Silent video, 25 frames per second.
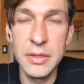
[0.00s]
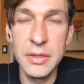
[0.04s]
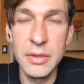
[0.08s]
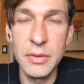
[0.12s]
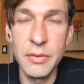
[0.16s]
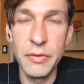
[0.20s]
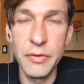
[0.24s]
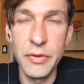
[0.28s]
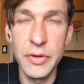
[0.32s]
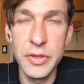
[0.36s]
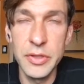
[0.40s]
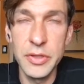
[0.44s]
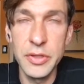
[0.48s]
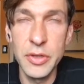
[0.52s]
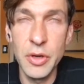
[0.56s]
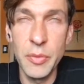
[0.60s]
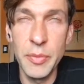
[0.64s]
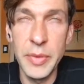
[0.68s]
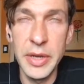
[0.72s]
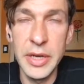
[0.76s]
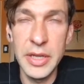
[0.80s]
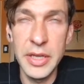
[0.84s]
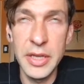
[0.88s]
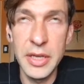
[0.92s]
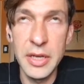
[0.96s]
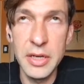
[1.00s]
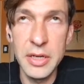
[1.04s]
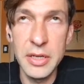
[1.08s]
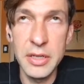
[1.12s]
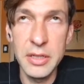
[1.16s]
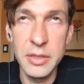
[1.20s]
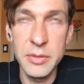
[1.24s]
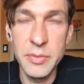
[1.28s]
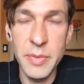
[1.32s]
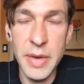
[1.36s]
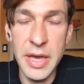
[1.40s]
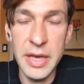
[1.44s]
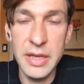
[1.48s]
for so many
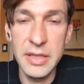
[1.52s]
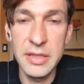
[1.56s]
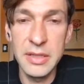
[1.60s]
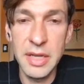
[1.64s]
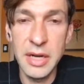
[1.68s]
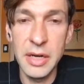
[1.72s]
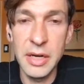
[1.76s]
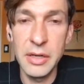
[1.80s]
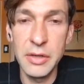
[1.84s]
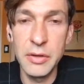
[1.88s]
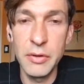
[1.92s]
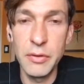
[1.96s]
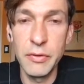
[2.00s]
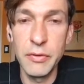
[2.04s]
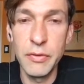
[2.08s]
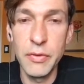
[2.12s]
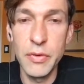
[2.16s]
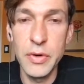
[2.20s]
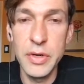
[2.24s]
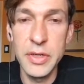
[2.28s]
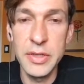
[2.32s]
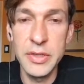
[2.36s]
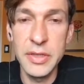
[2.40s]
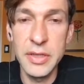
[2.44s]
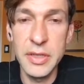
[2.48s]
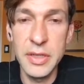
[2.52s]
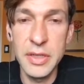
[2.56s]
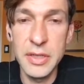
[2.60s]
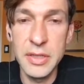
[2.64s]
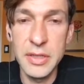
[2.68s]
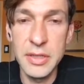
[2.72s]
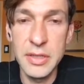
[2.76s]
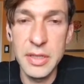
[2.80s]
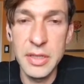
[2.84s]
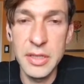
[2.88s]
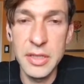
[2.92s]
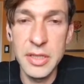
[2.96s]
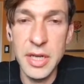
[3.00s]
years by external
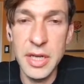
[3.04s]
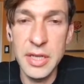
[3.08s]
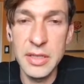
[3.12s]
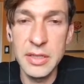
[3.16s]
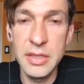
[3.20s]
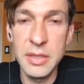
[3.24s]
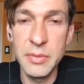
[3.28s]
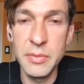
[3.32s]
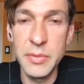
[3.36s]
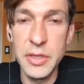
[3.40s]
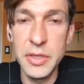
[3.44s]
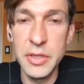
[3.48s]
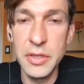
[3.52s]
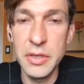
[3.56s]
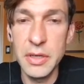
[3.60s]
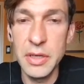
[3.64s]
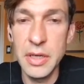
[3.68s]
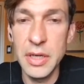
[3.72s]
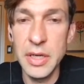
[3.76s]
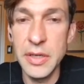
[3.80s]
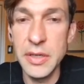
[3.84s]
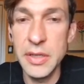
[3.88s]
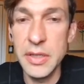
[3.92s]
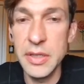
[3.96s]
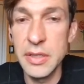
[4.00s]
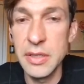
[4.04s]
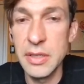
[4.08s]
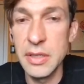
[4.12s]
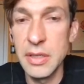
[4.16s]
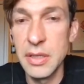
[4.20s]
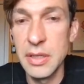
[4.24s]
forces such as the missionaries.